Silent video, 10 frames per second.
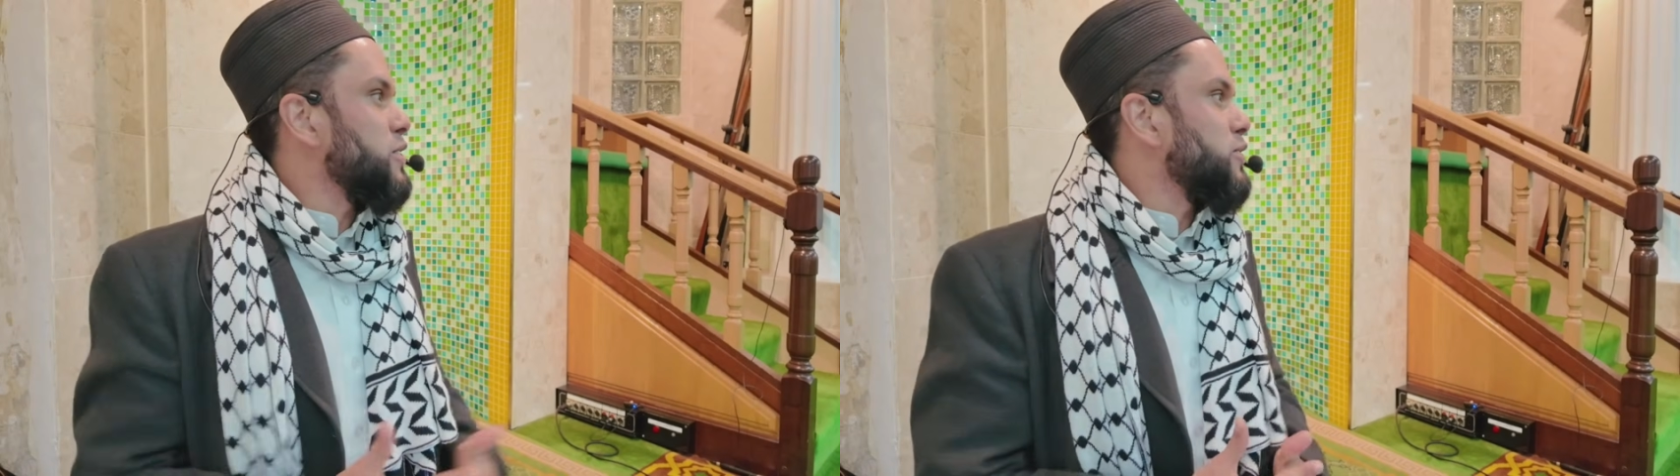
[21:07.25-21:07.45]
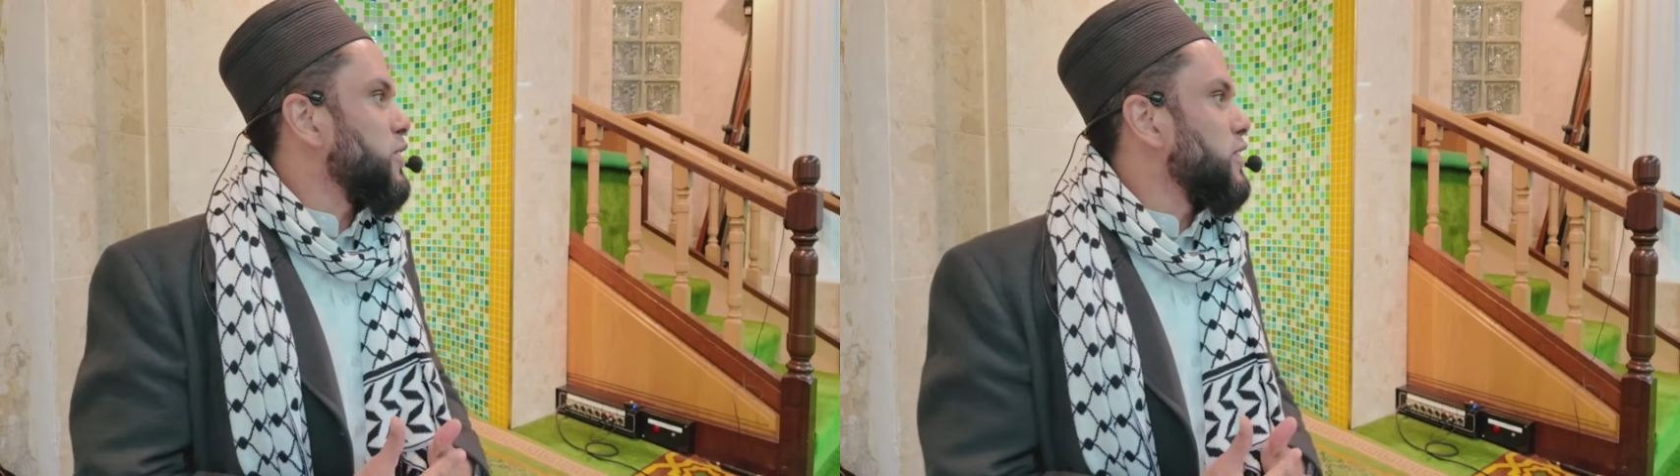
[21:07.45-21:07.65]

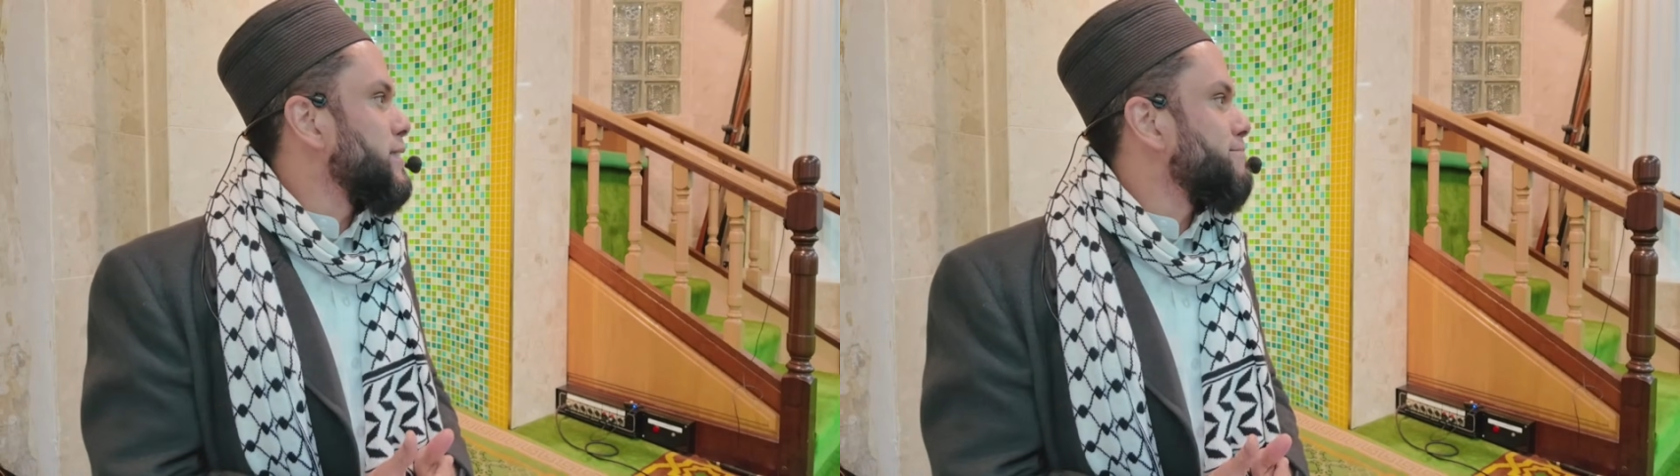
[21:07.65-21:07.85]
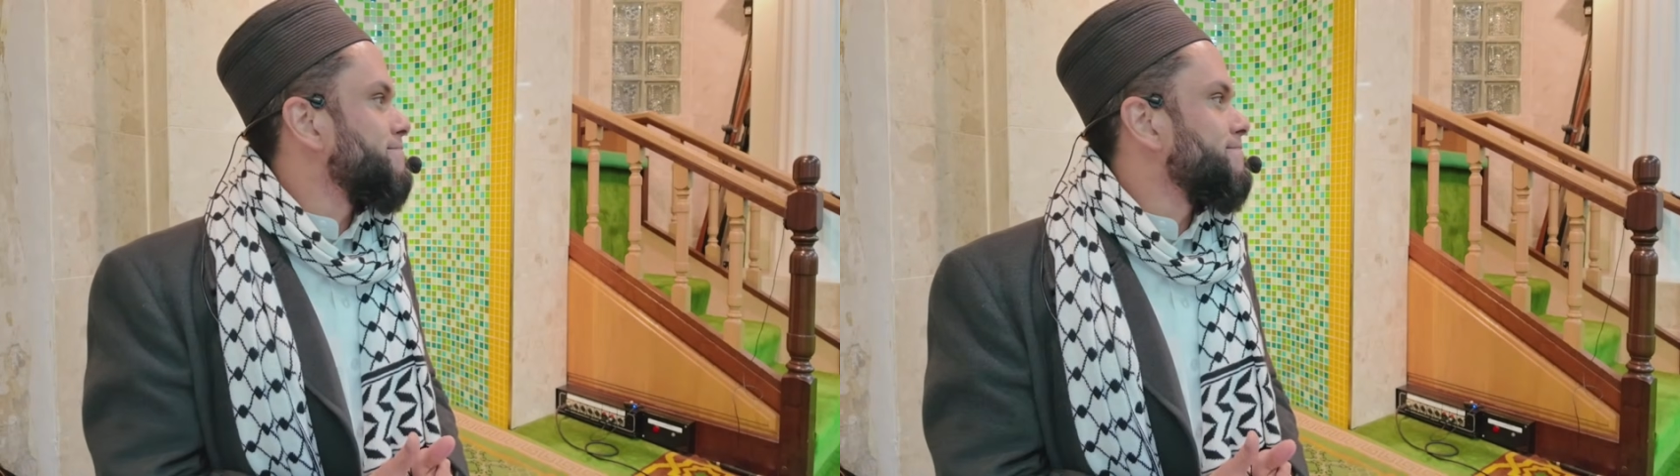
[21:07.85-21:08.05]
so far?
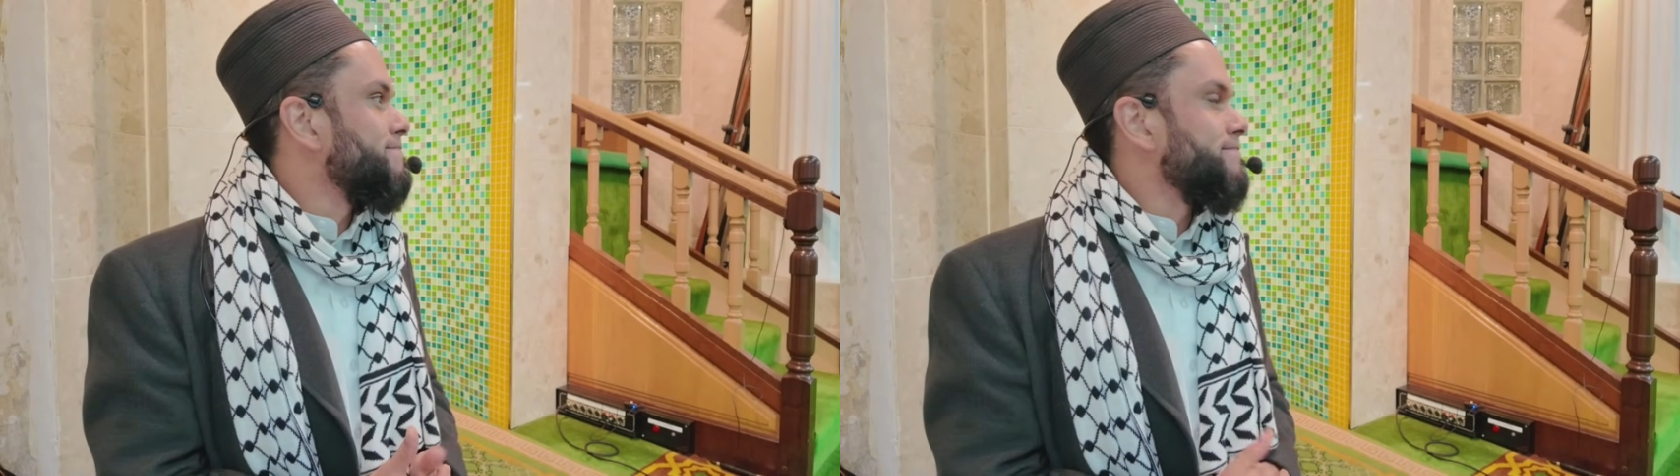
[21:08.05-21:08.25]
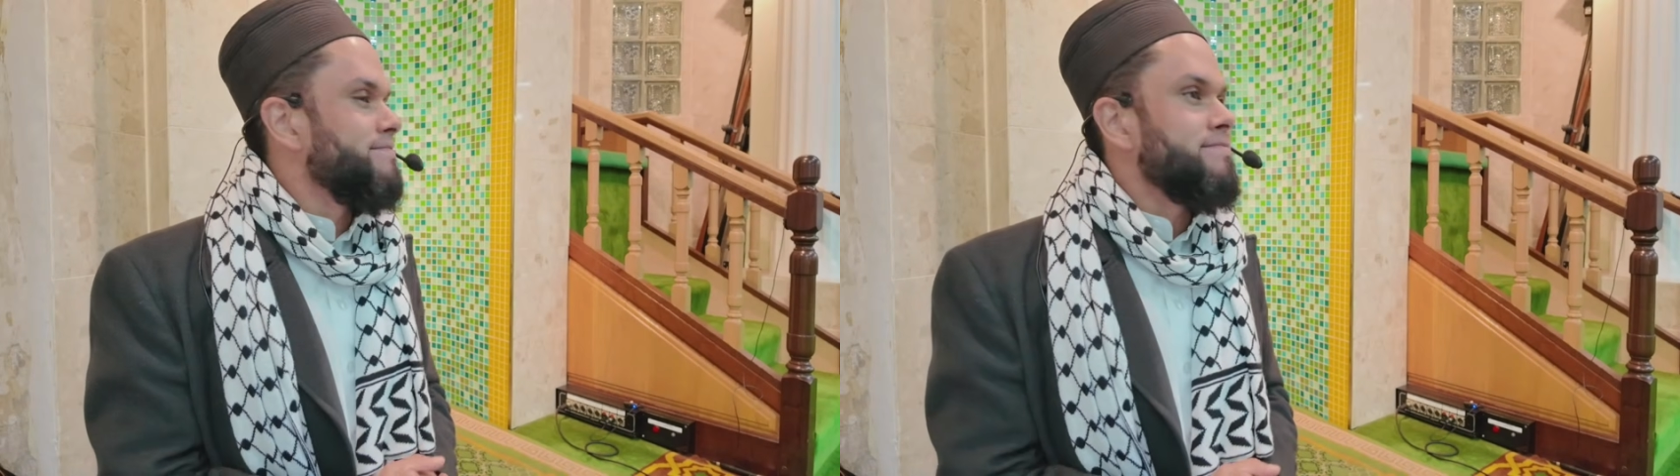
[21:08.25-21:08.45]

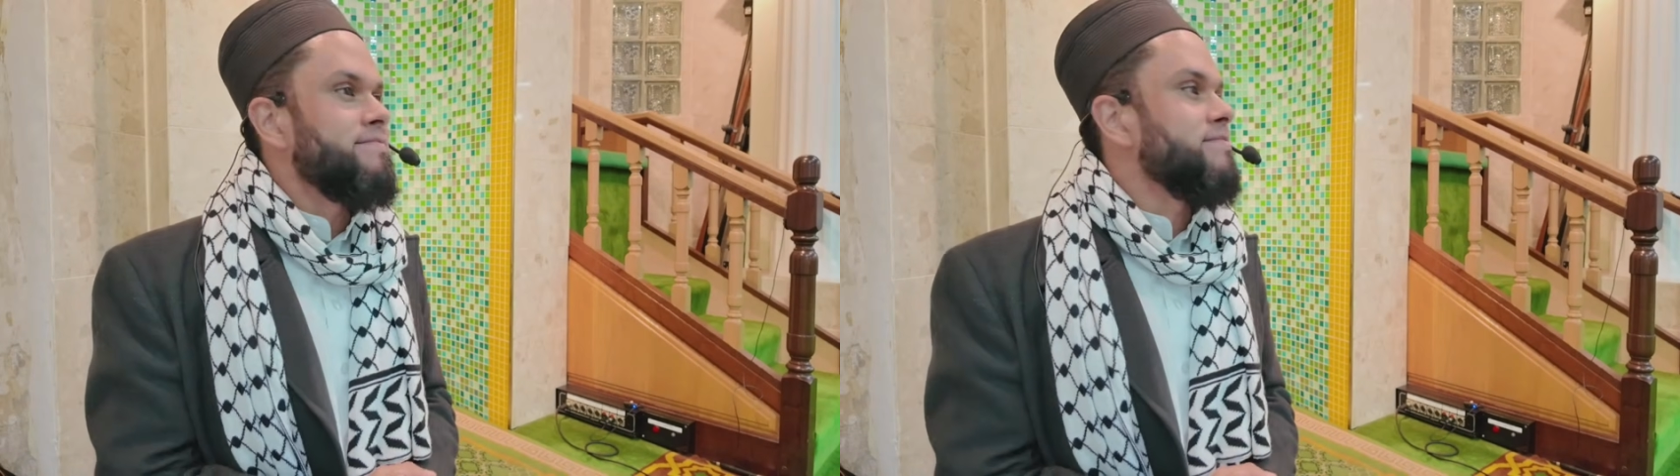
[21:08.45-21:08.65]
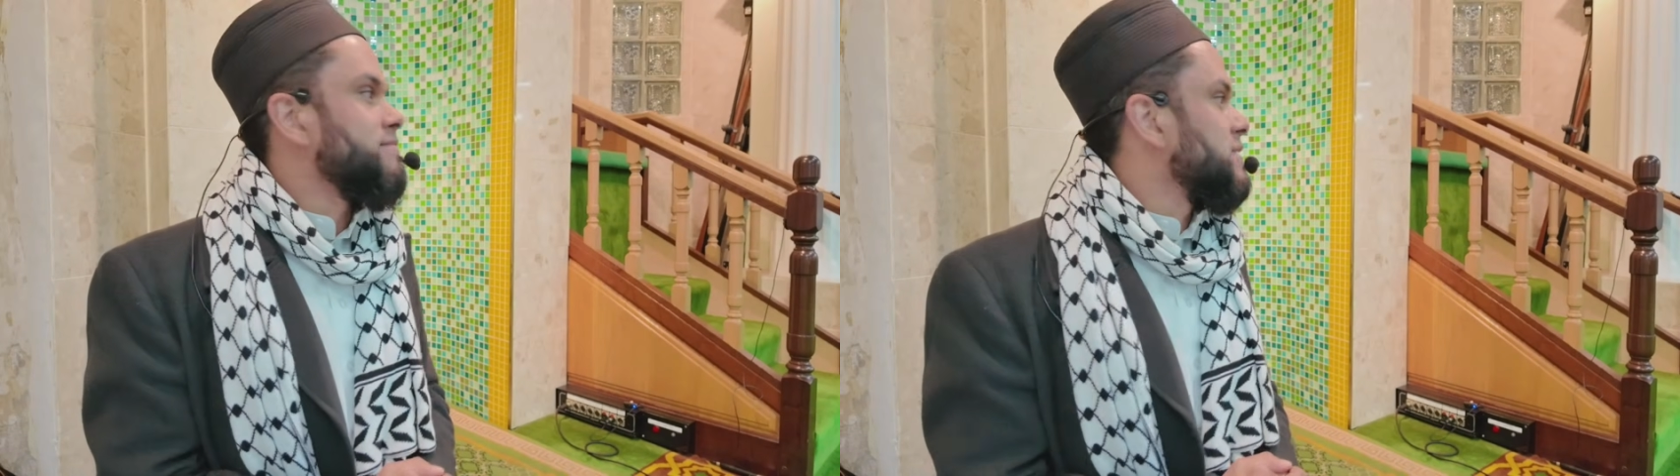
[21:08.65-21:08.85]

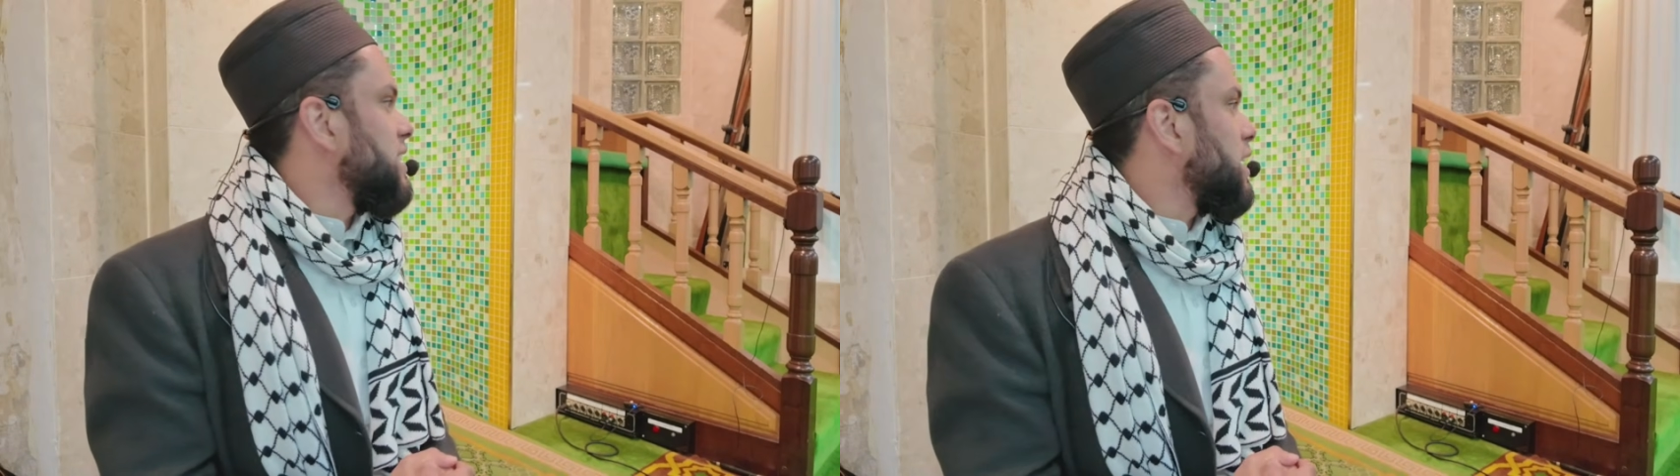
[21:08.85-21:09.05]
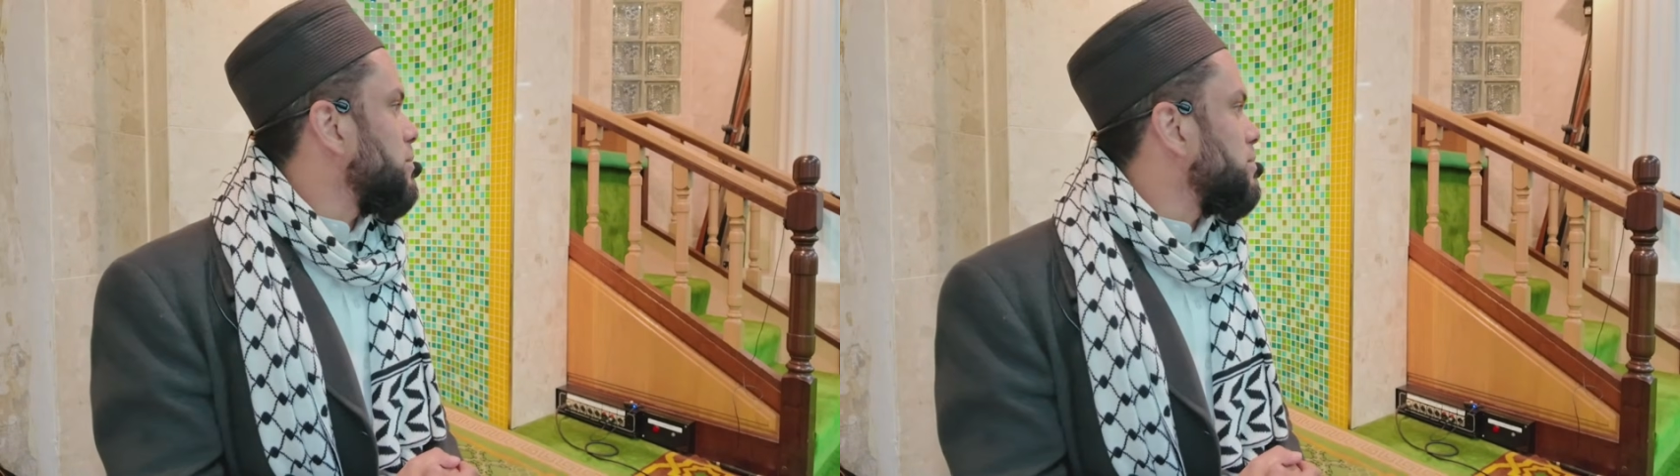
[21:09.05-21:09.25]

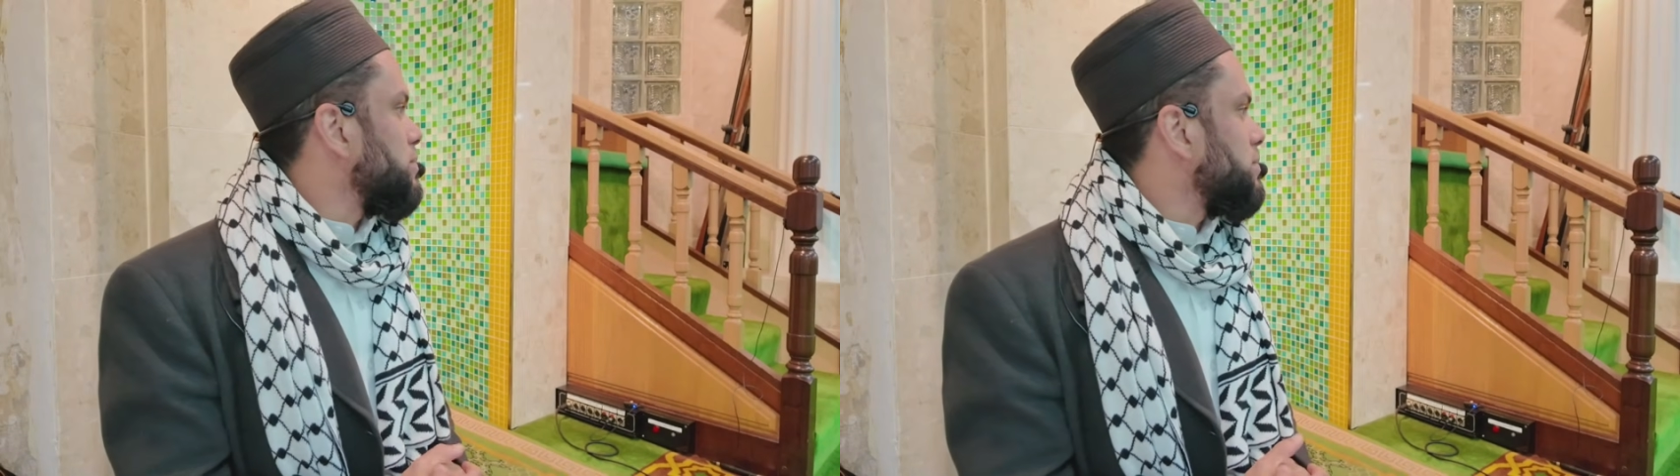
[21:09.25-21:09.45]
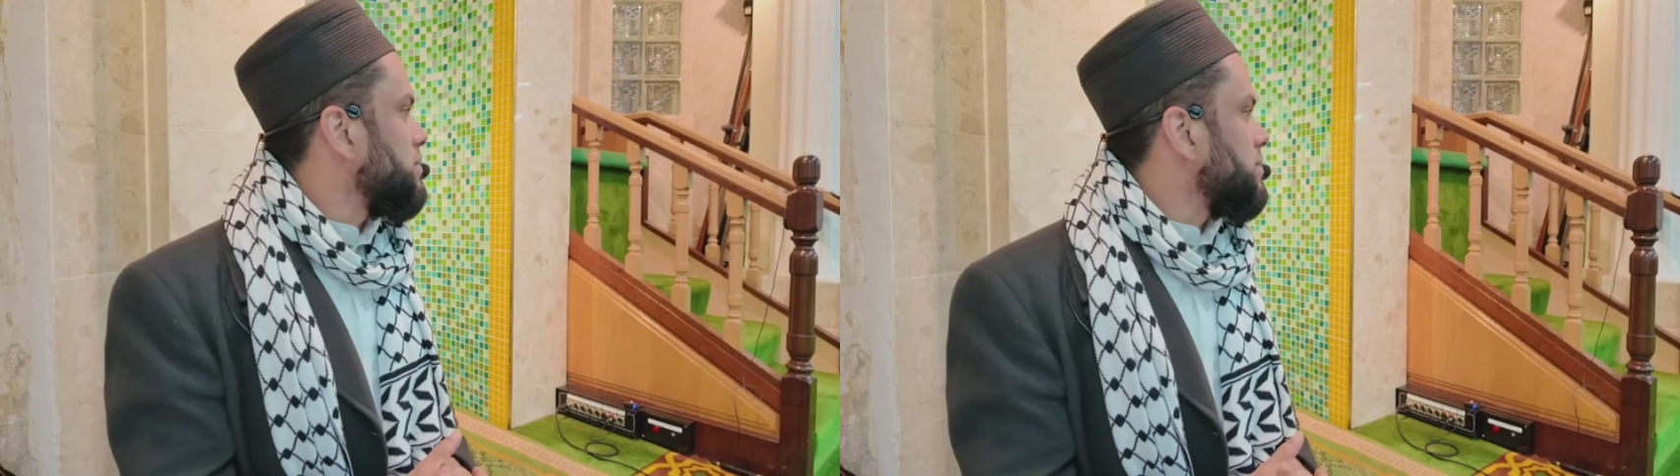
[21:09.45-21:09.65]
No.